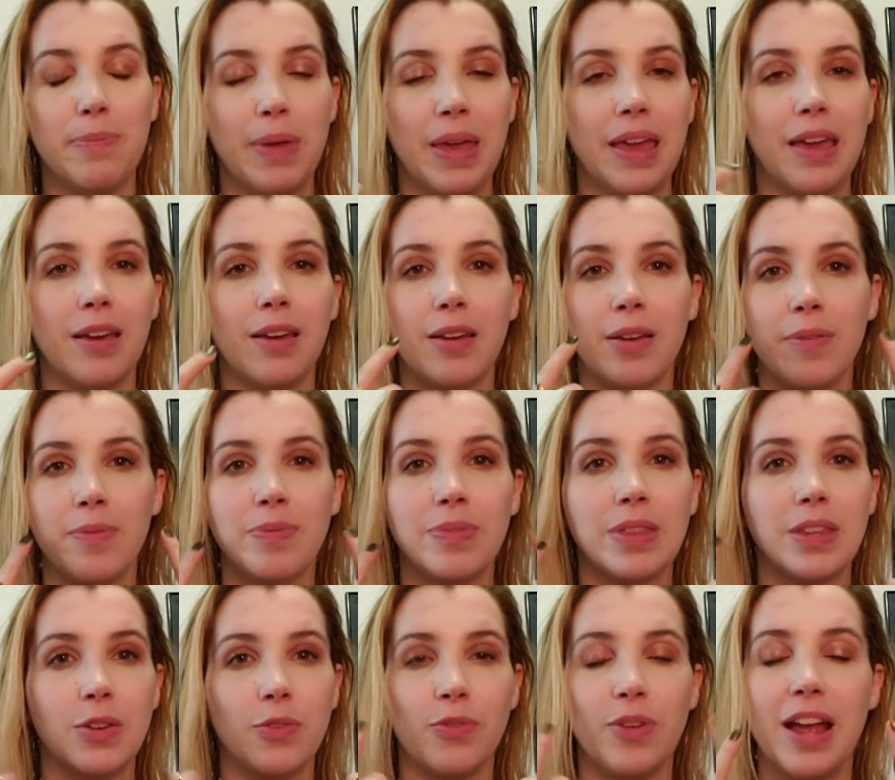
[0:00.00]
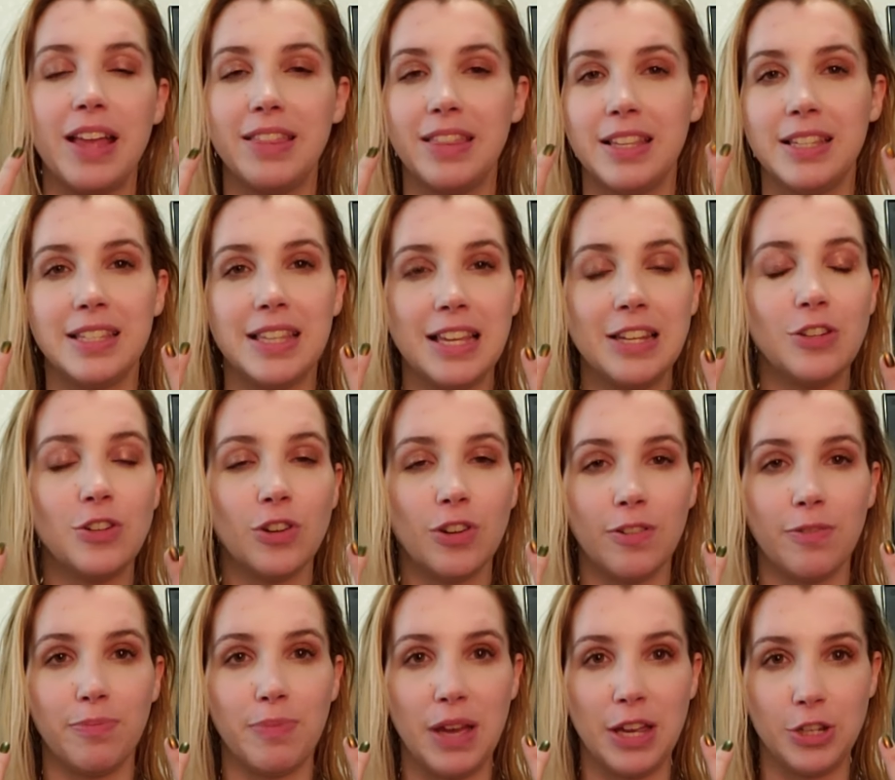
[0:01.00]
pink, right in the center
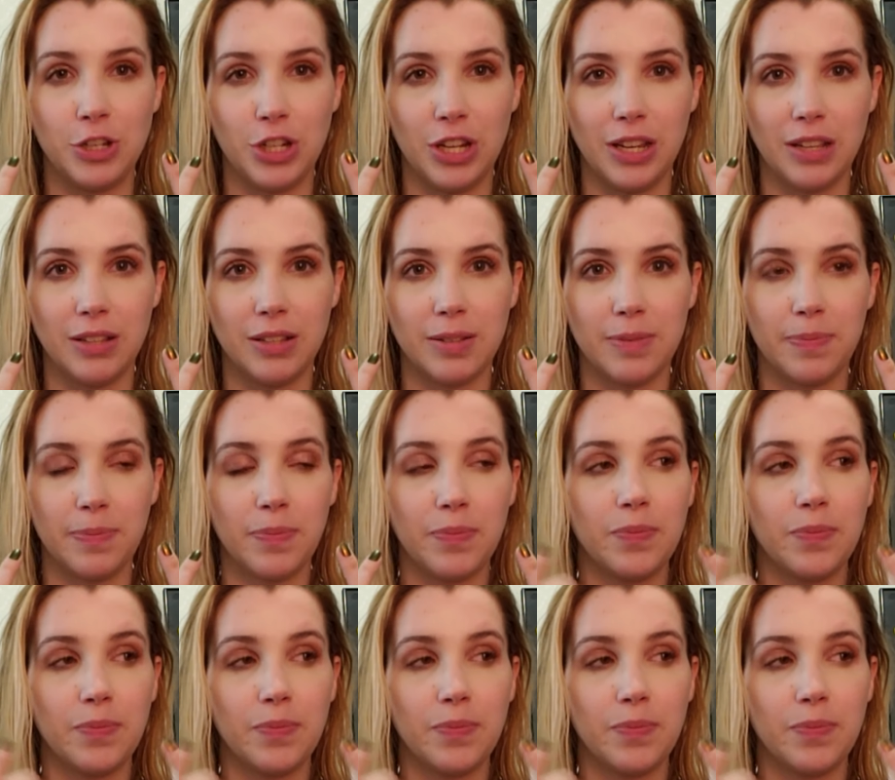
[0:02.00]
of my cheeks.